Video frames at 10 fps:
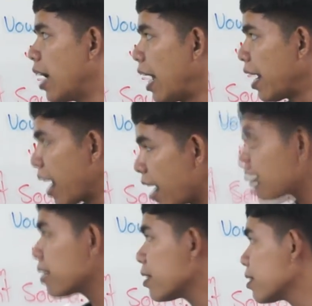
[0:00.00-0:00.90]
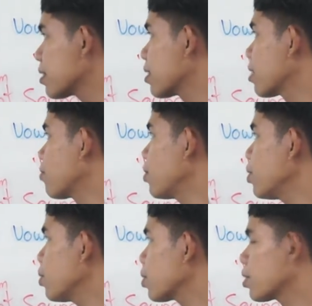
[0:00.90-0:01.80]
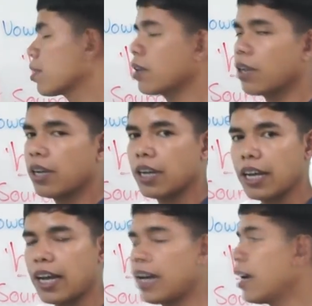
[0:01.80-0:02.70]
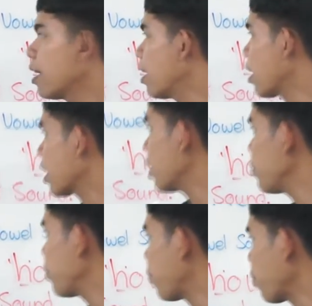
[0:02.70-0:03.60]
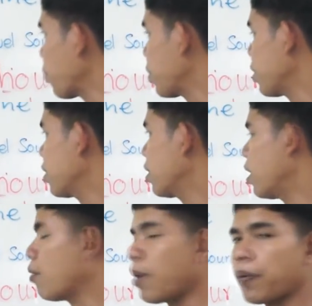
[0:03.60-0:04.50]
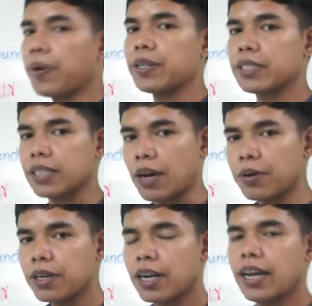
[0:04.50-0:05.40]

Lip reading: And N we use before vowel sound